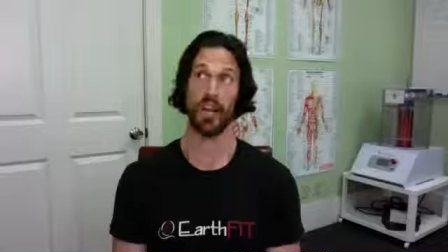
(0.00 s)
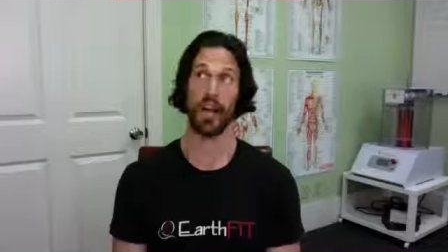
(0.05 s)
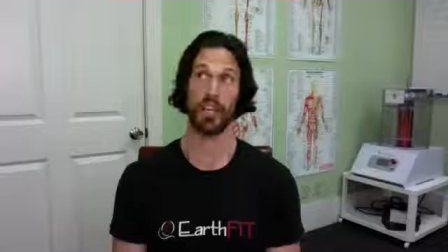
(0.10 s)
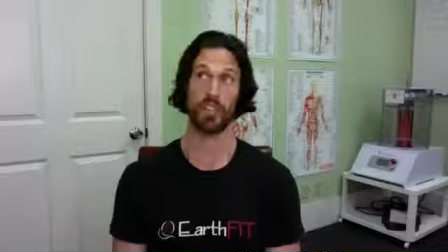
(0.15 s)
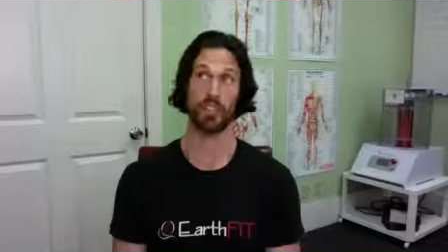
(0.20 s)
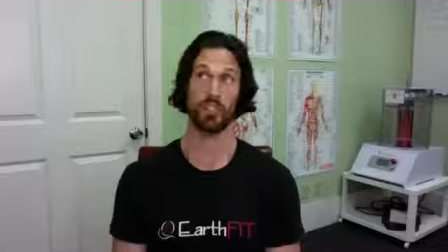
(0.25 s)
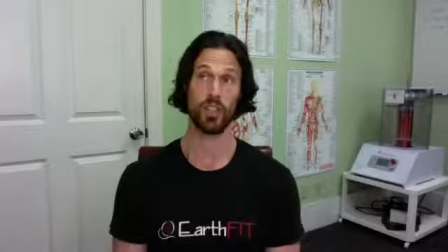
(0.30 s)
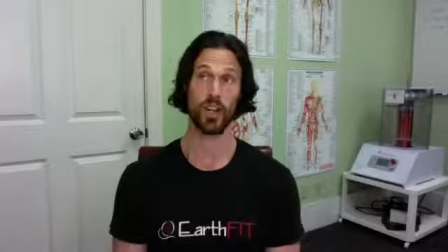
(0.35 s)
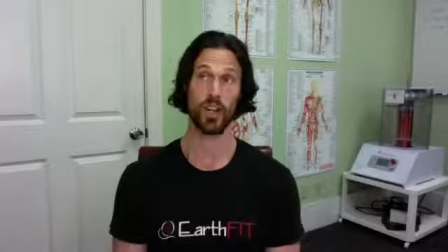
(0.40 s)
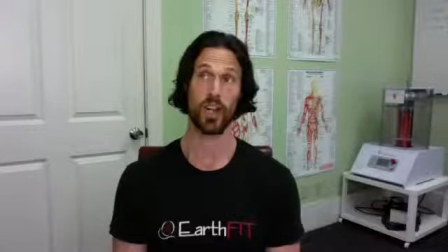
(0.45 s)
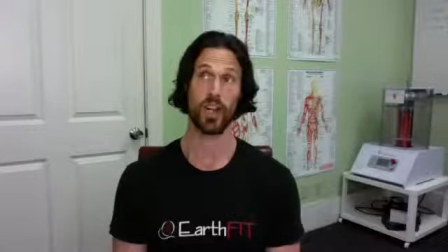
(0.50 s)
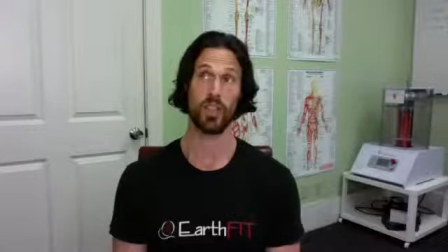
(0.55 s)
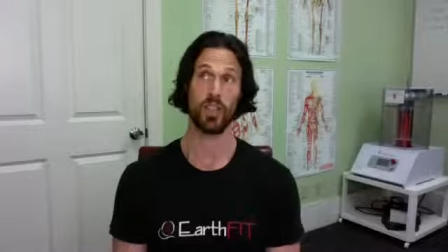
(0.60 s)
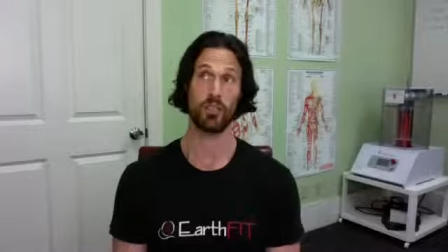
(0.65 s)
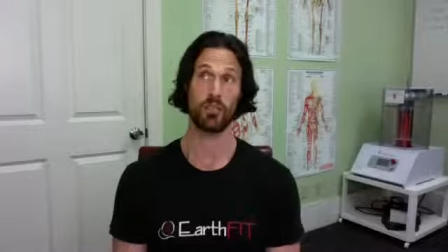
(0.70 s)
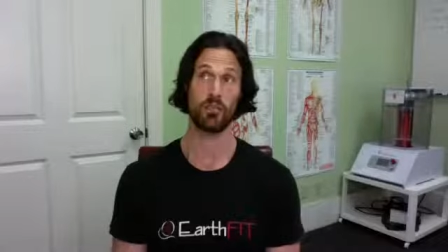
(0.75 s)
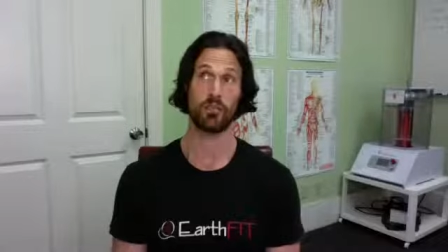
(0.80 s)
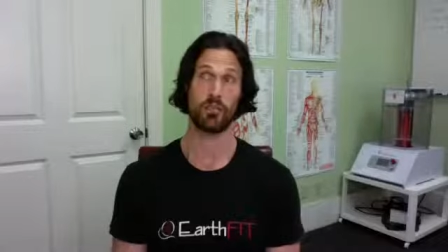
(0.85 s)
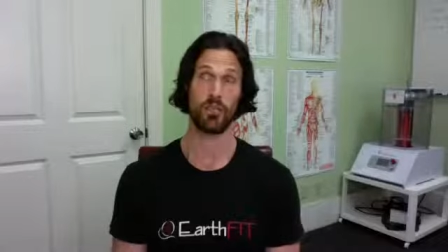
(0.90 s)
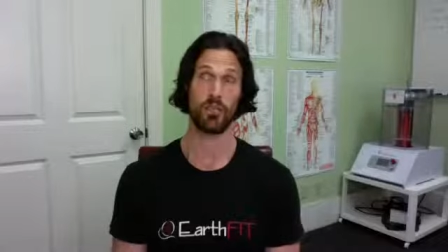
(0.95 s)
I've
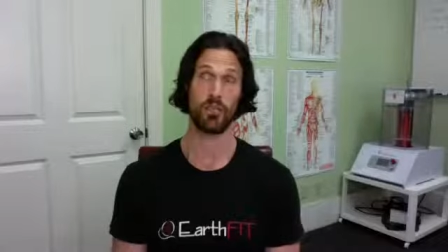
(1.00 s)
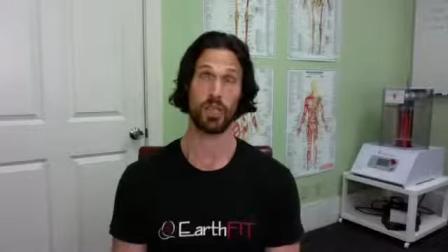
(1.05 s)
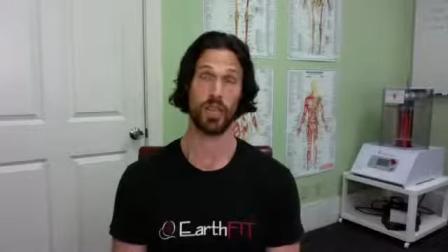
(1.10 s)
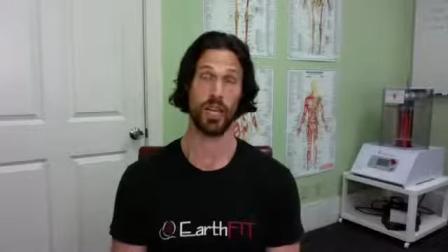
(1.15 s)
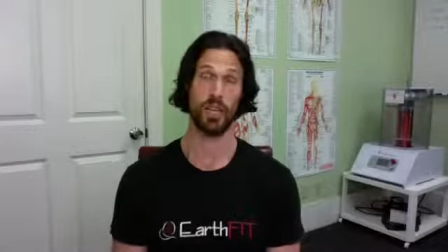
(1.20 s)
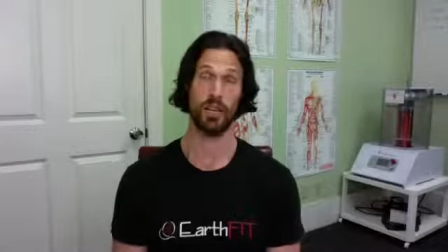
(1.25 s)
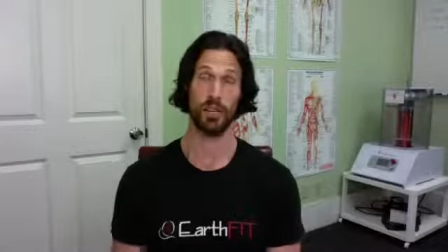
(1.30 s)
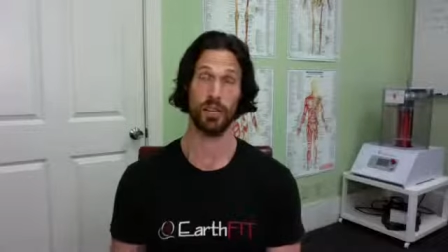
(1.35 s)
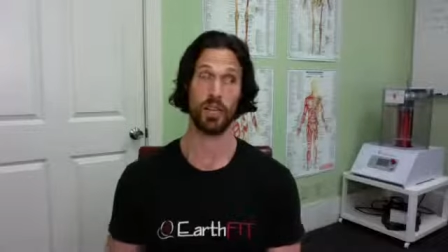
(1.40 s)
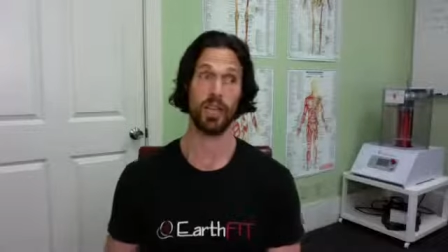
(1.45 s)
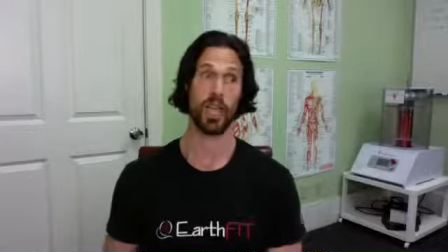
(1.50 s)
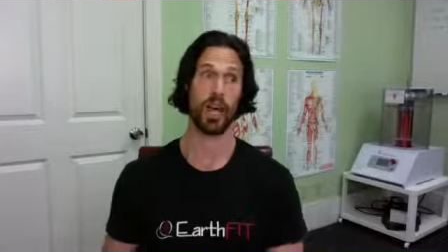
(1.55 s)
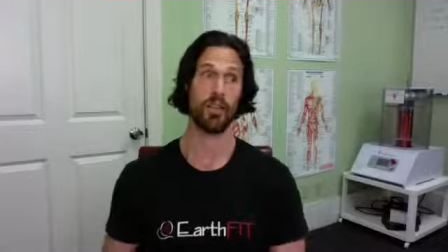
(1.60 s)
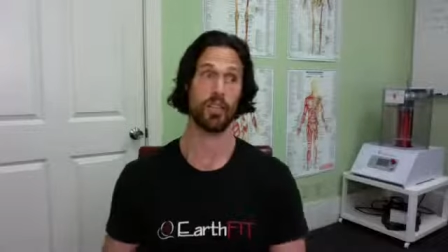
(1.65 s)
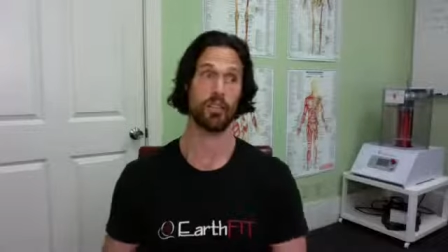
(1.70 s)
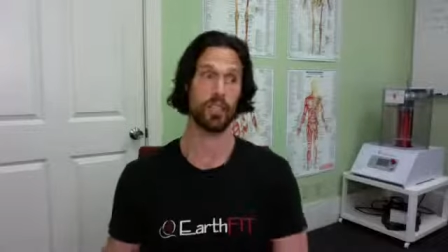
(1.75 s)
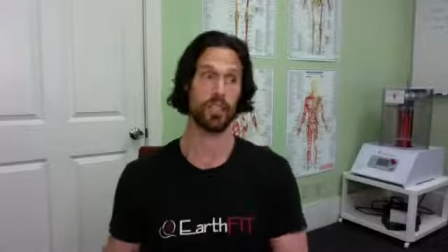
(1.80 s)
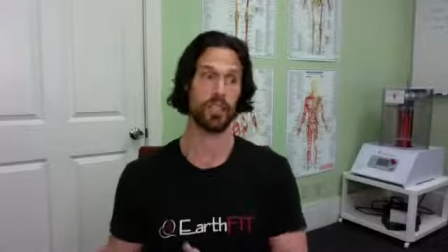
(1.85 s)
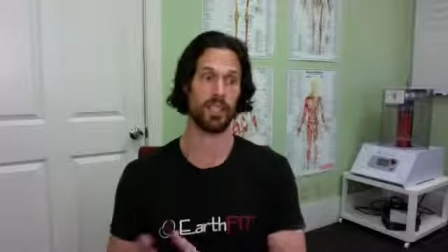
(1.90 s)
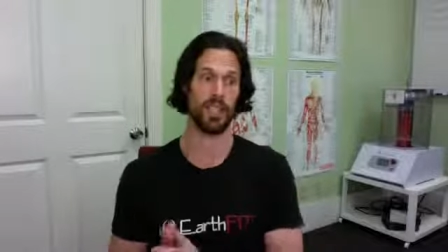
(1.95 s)

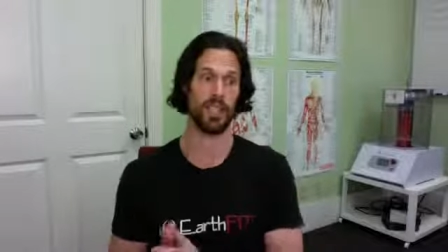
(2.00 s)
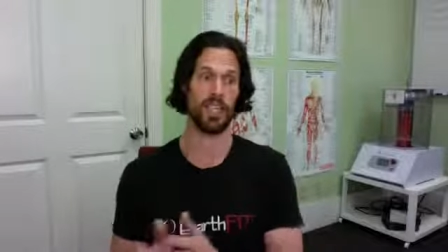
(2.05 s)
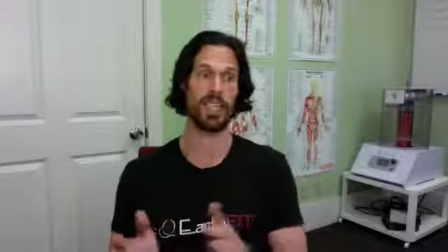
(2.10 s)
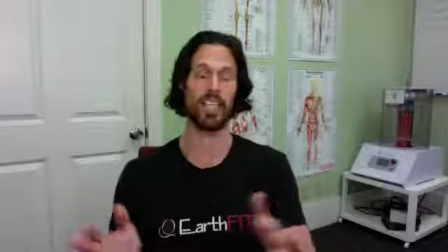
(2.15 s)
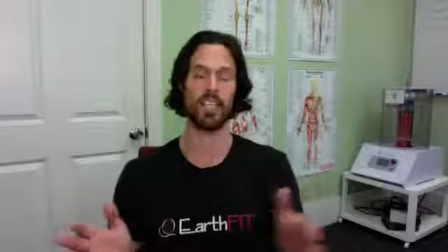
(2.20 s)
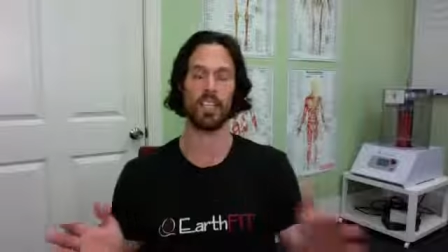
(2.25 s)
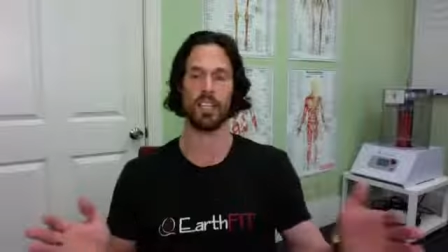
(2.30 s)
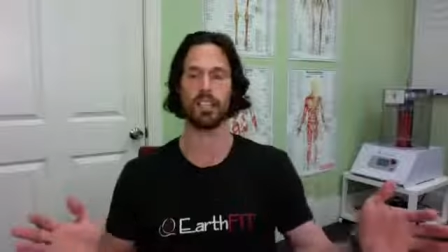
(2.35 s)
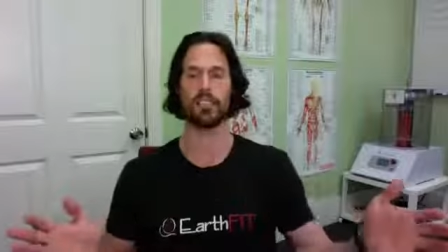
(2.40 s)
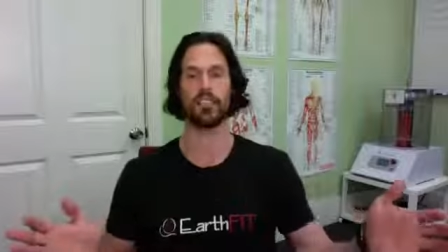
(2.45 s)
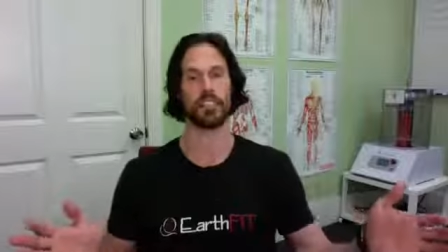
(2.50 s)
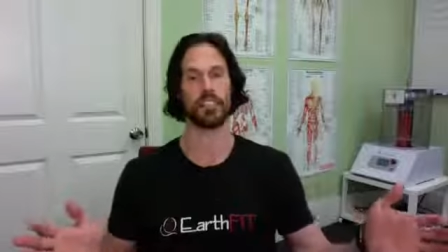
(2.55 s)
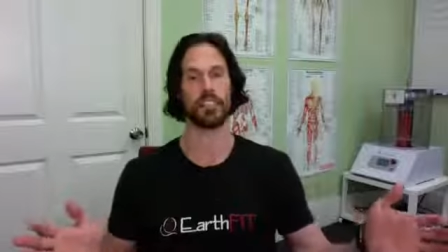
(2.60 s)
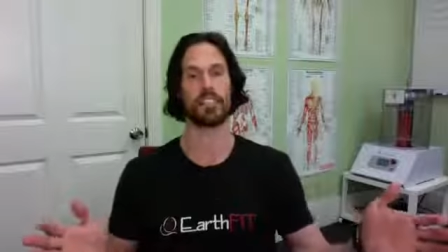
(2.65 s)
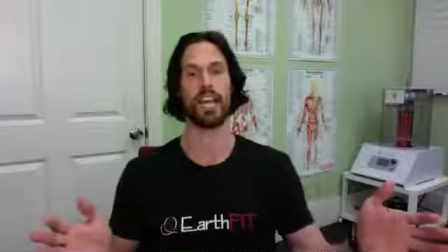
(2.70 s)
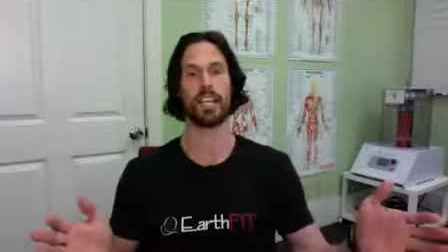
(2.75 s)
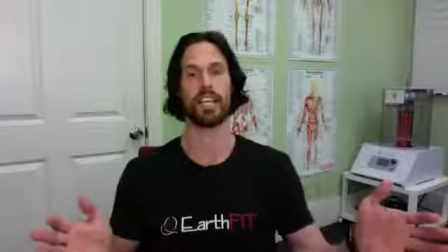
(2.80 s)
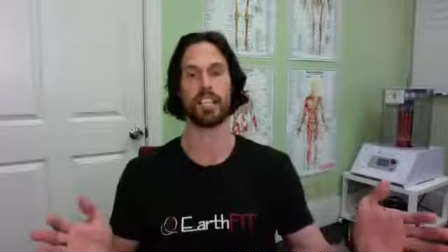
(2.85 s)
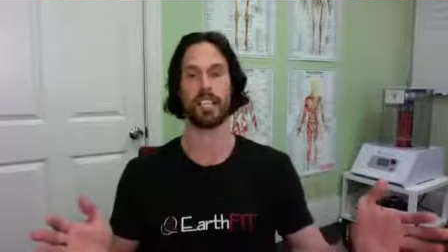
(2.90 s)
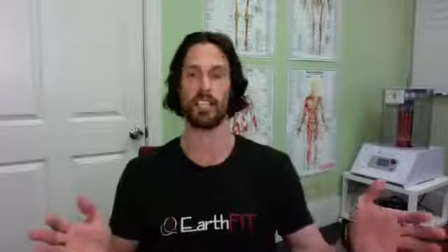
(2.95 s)
been healing for
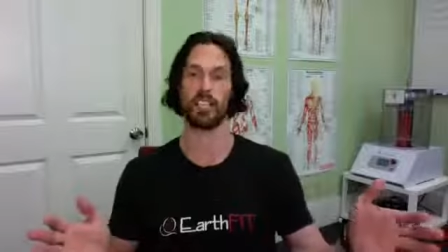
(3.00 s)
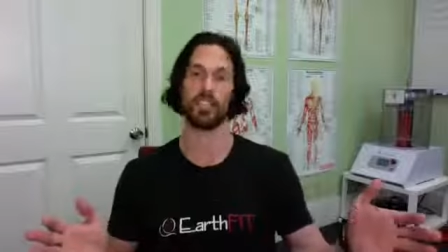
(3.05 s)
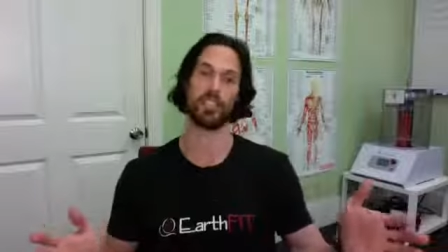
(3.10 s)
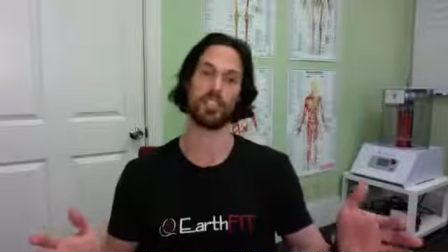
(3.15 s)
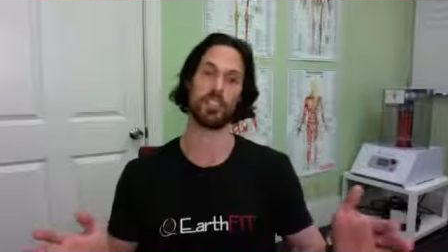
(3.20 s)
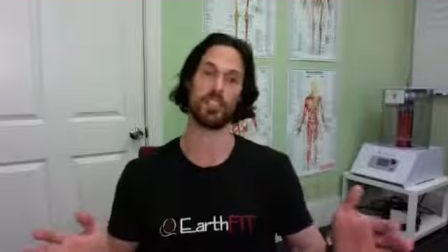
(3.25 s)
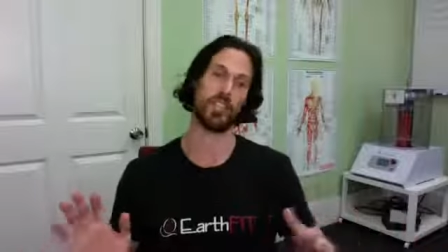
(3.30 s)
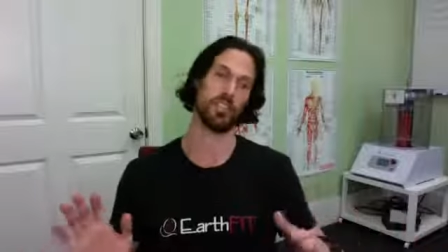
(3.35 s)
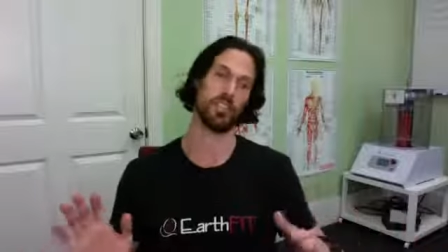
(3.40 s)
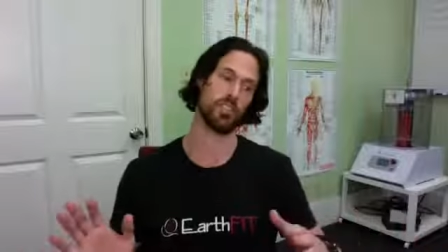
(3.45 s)
10 years.